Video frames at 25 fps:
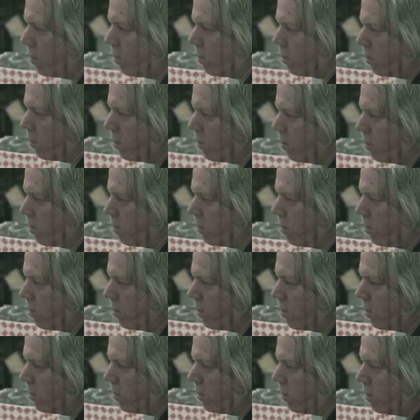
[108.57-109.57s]

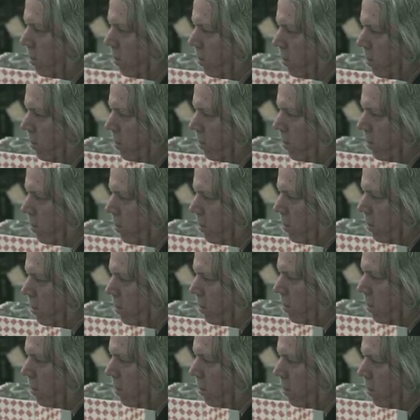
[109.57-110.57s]

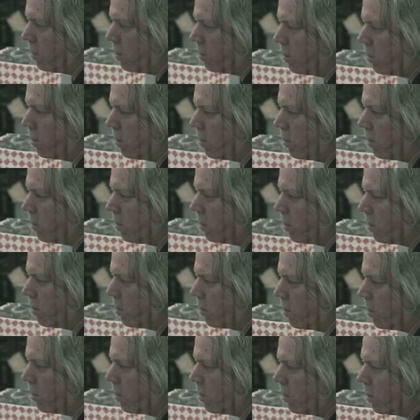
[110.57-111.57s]

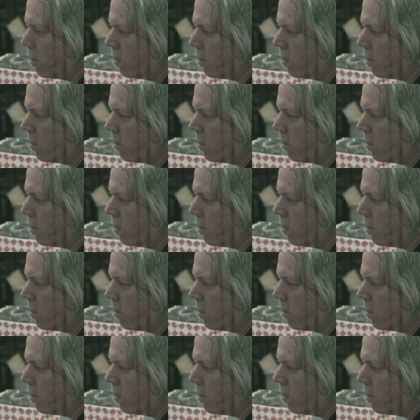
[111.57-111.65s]
No one is speaking in this clip.